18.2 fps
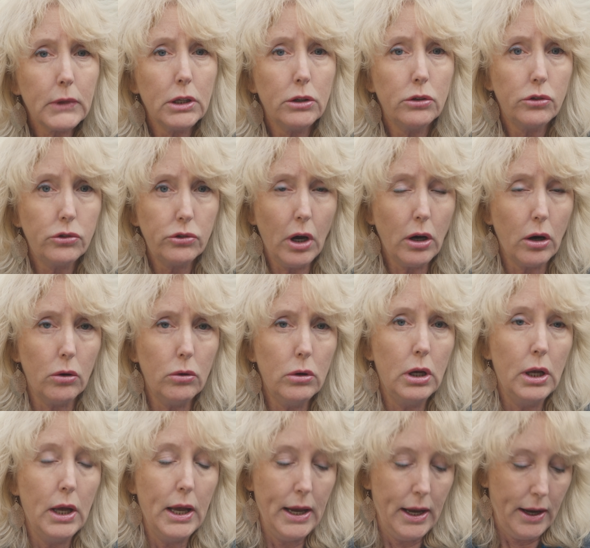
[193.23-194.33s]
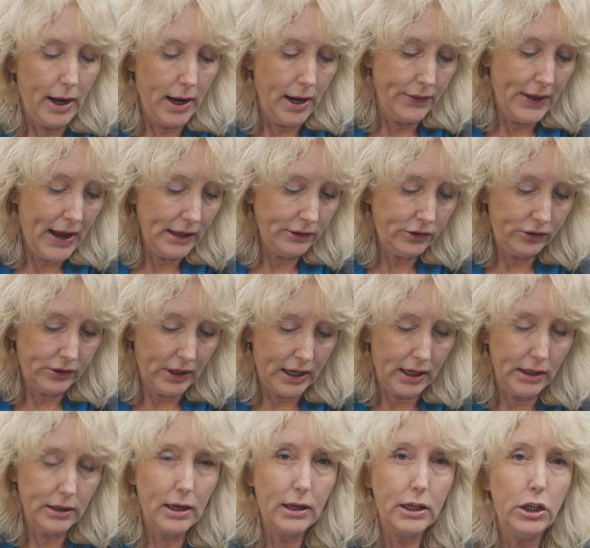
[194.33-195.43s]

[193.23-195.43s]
So that said,